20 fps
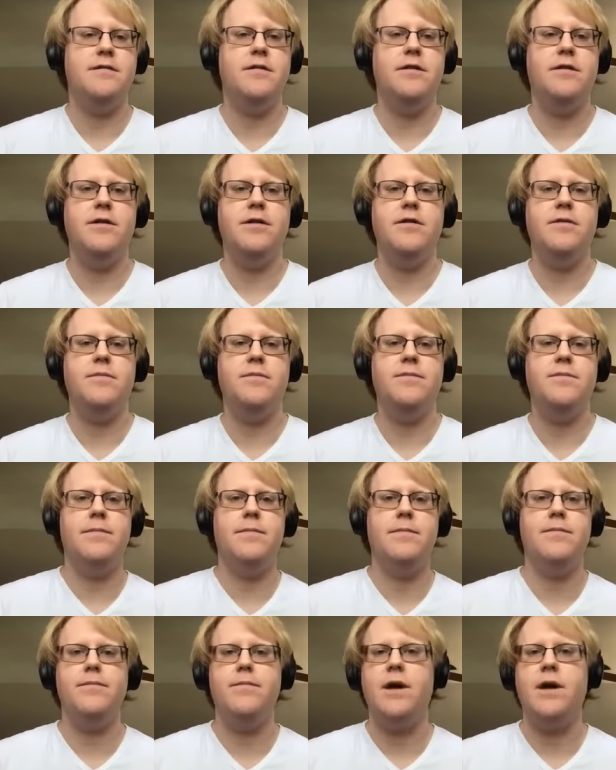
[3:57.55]
learn
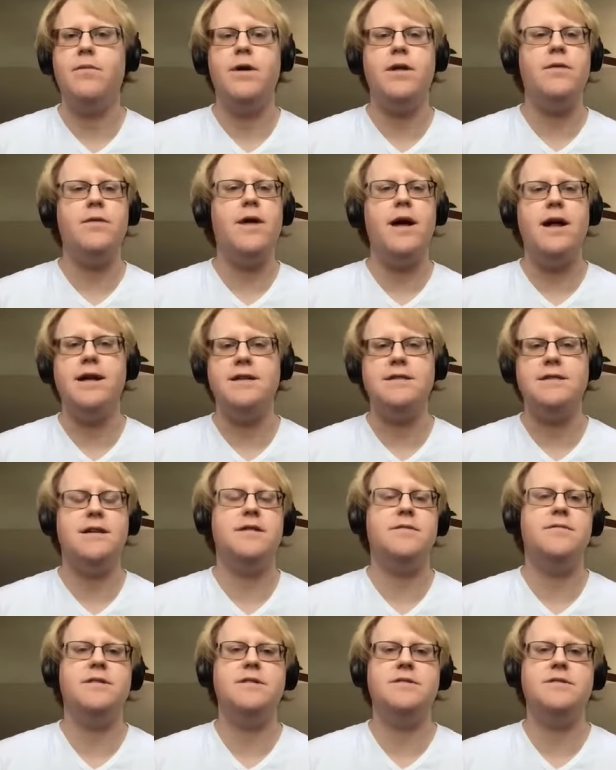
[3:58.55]
like where the writing
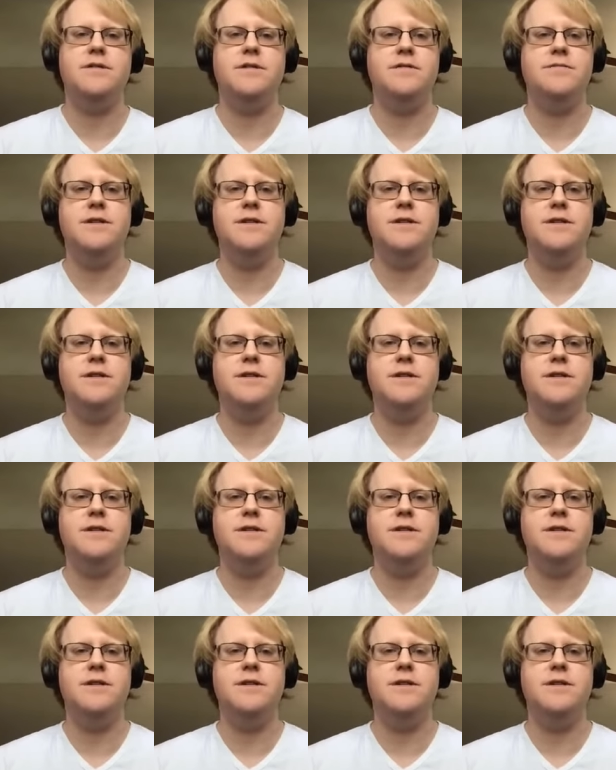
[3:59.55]
center was, where the